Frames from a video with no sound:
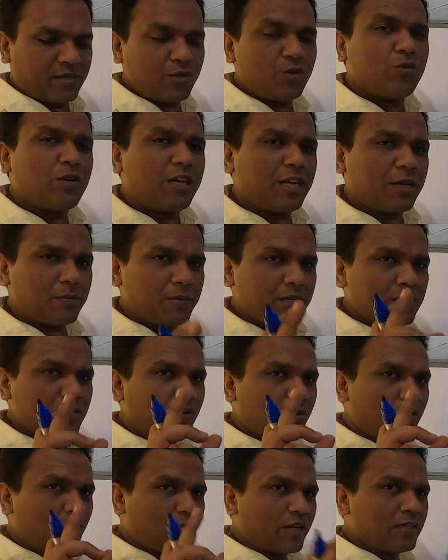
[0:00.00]
Unique means
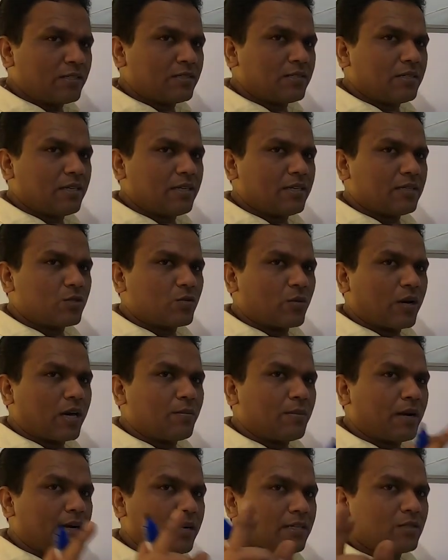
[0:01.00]
for one
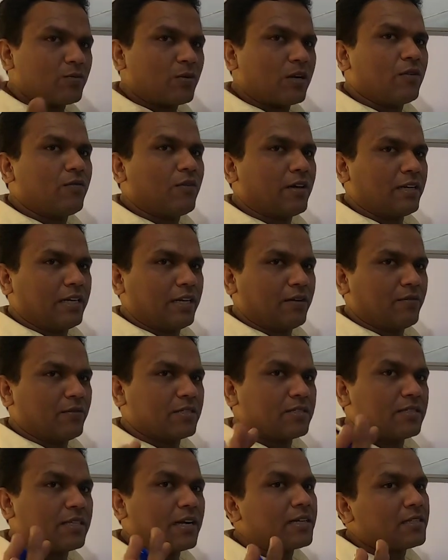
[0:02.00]
square matrix only one
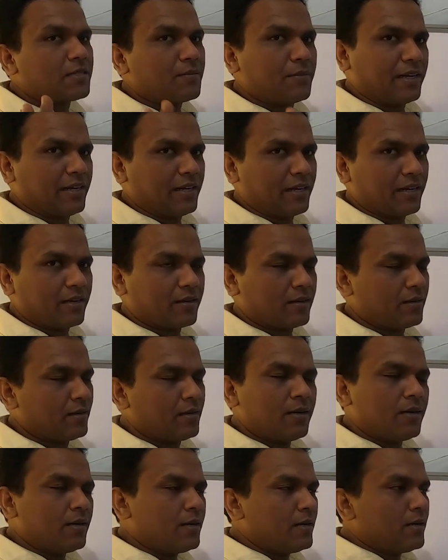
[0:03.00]
inverse. That is the meaning.
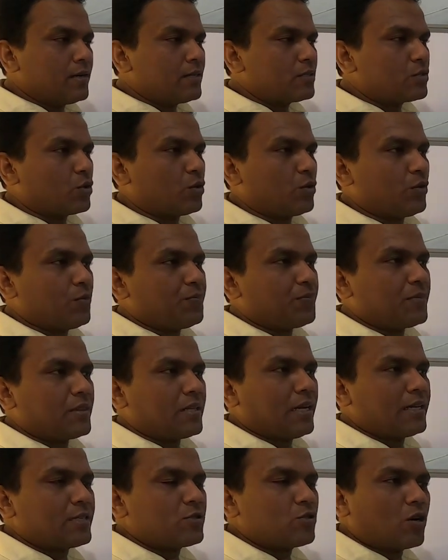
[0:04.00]
So
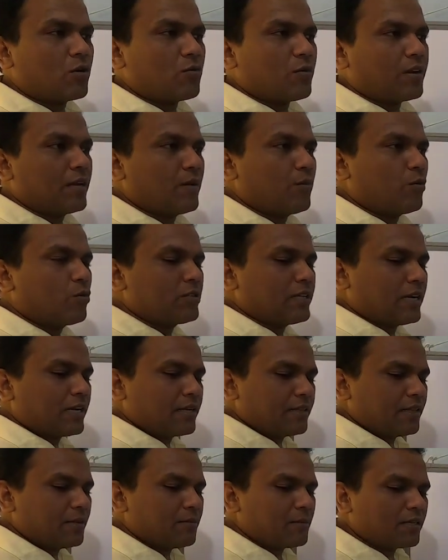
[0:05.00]
let's not worry about
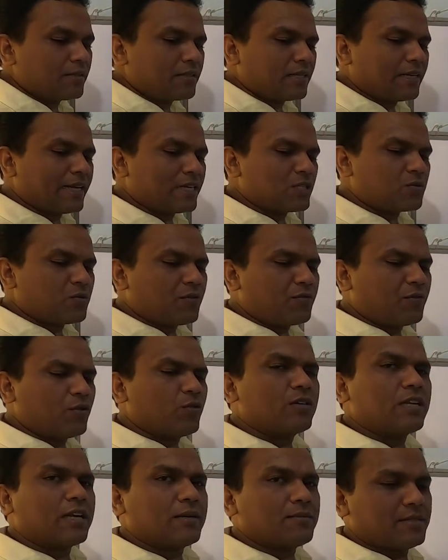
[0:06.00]
that thing. But the next one,
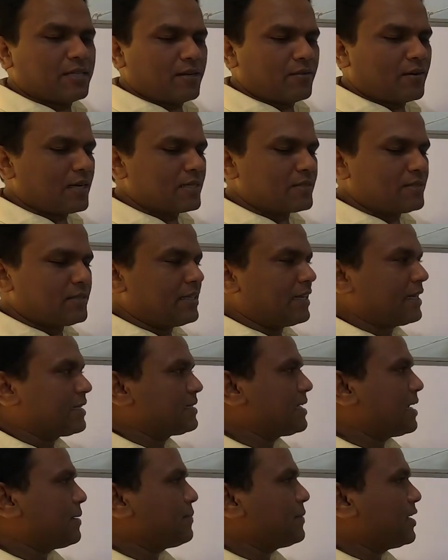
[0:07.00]
few times they have asked in the
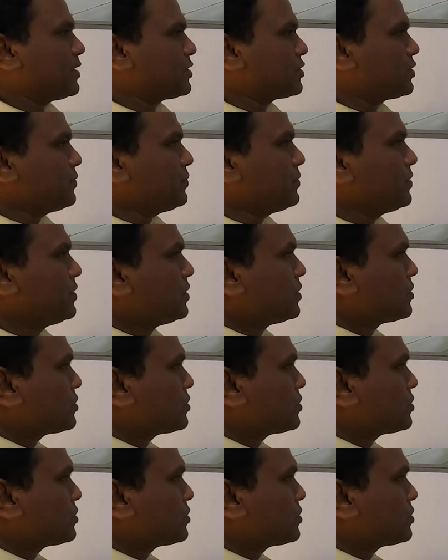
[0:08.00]
examination.